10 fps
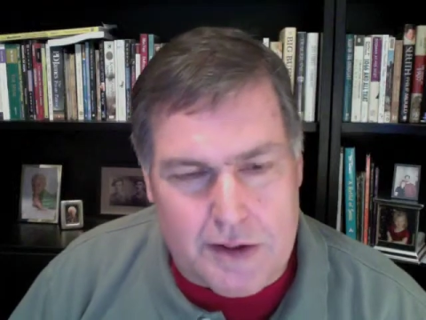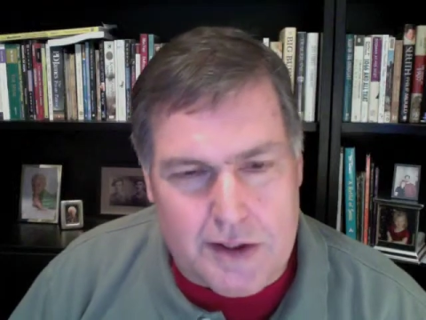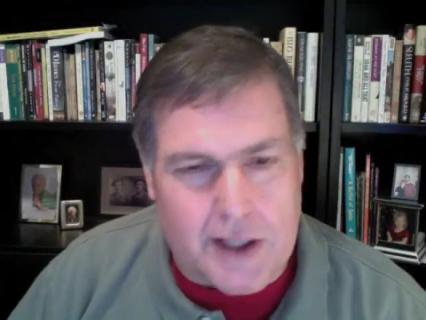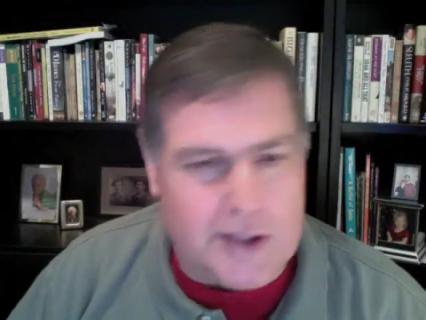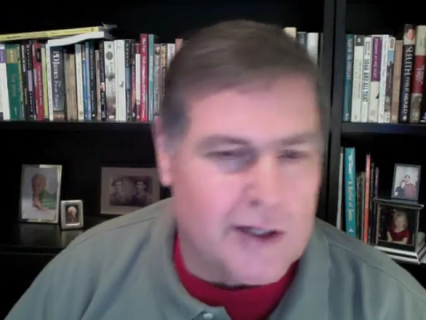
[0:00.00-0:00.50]

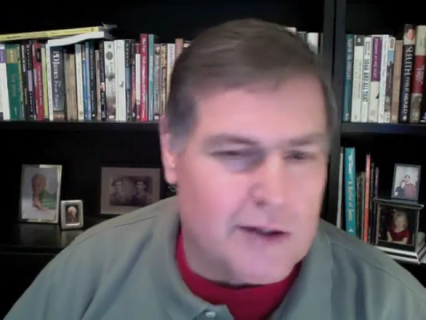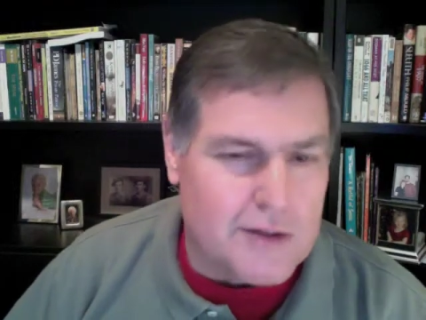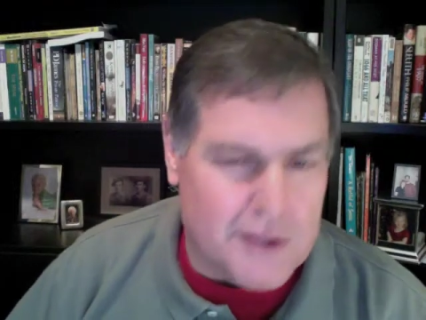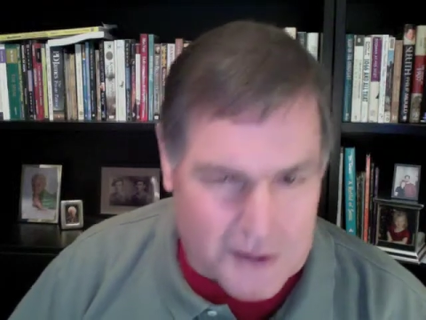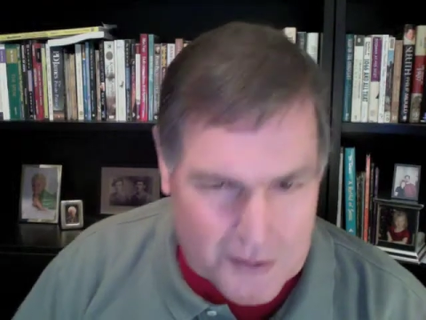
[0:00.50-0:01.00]
sex, I don't
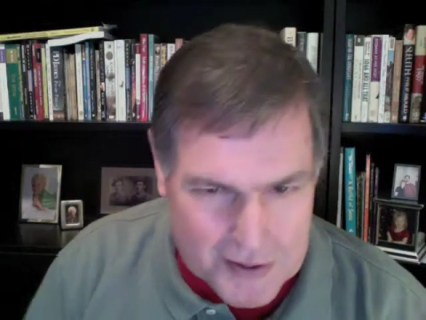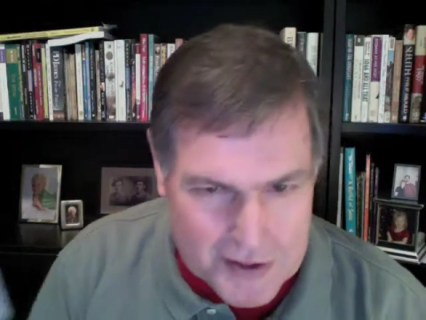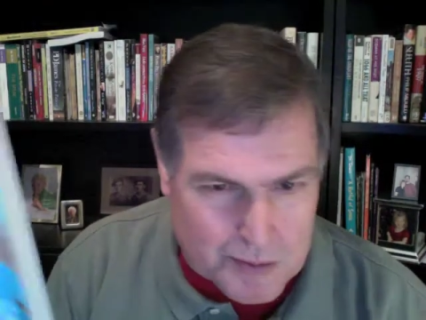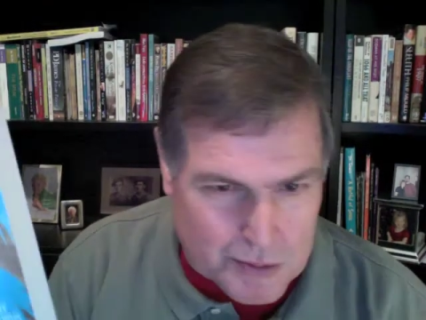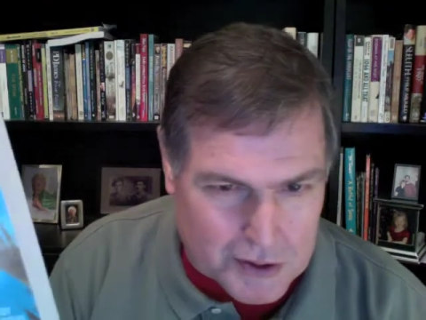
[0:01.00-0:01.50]
see that
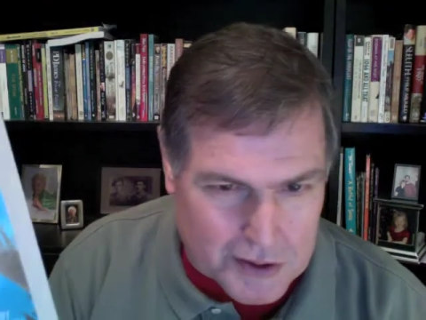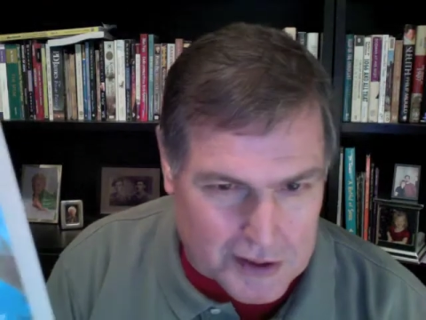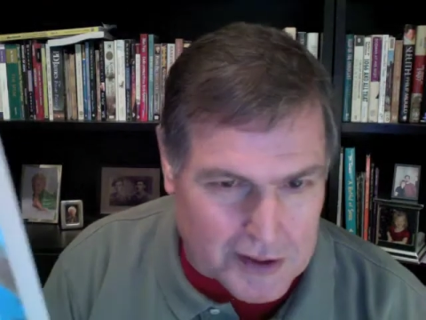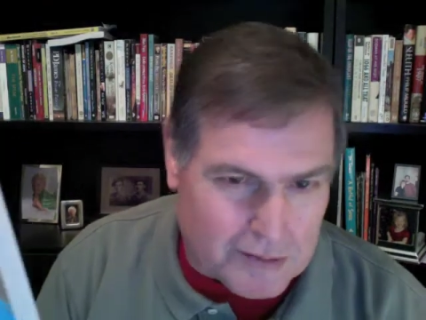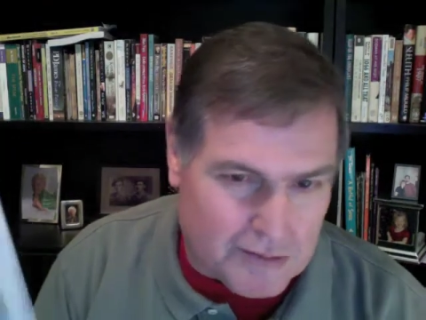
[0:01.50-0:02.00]
this book is
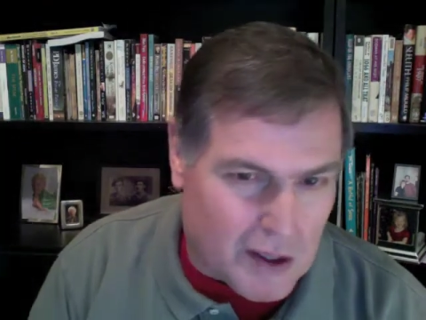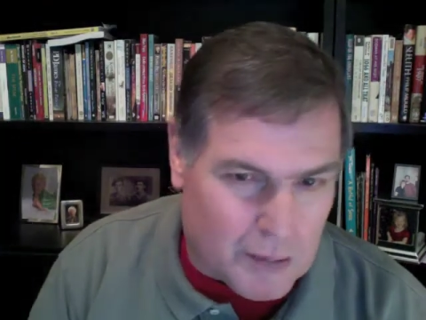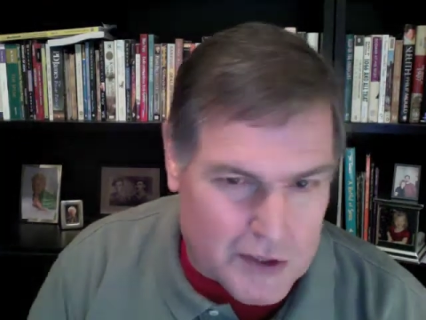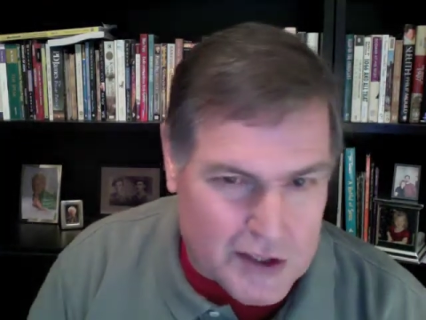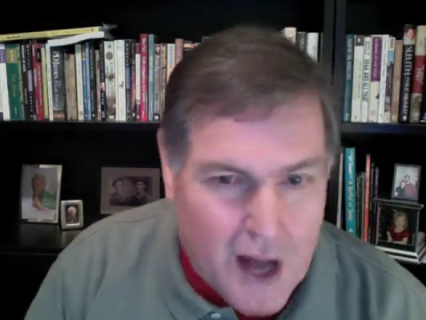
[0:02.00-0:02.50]
going to help
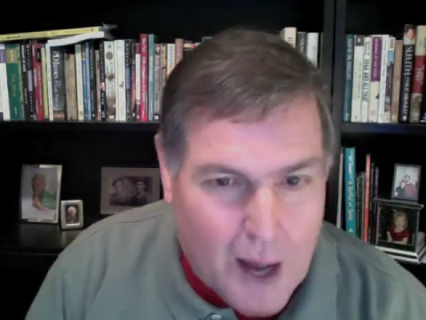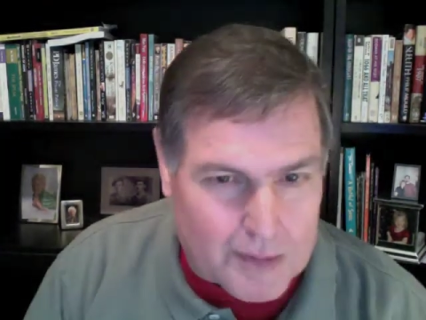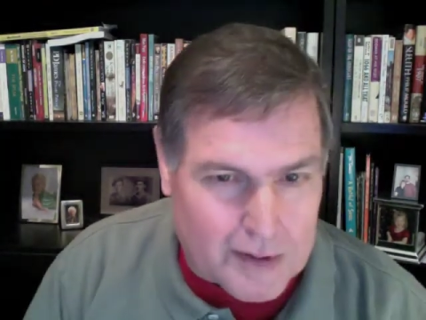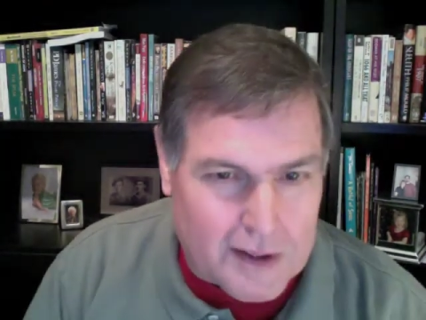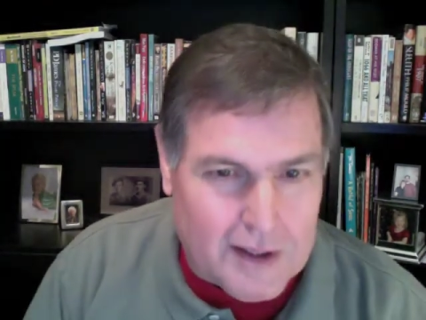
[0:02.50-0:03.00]
you stop it.